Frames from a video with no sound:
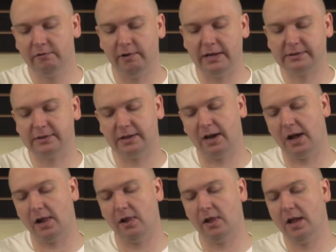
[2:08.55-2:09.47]

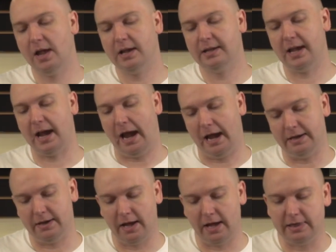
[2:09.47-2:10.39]
Grazgakal
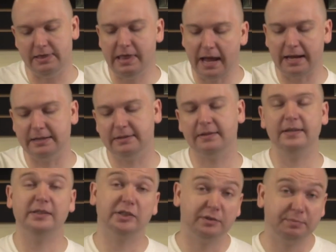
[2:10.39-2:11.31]
can lay into
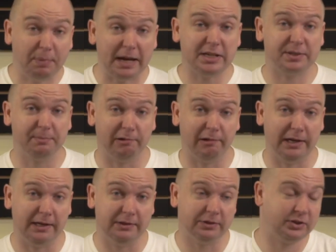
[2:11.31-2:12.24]
these Space
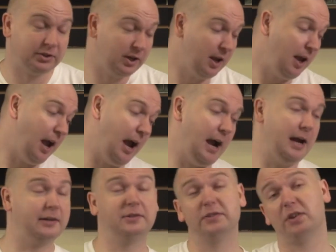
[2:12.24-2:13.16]
Marines,
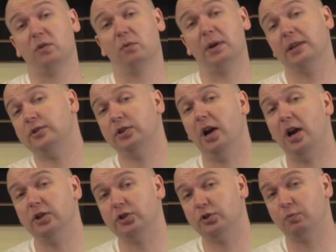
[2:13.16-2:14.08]
and because of the way the
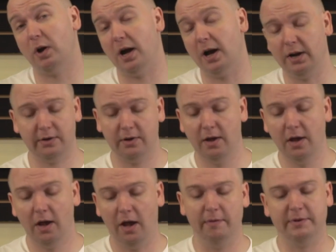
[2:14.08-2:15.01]
charges work,
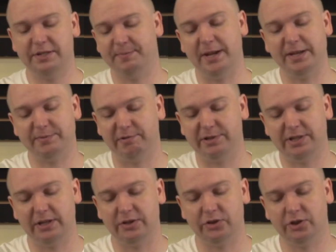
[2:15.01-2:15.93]
and the Space Marines
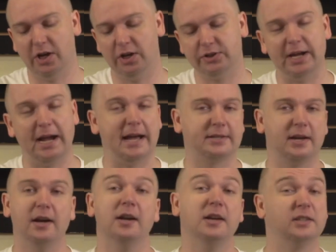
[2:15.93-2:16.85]
didn't charge
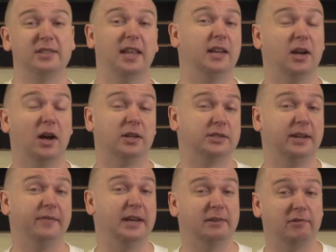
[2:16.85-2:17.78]
Gaza, so they can't
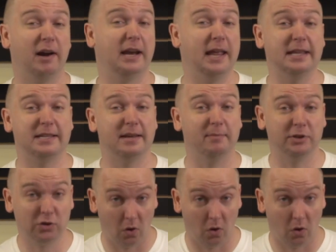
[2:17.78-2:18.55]
even try and hit him at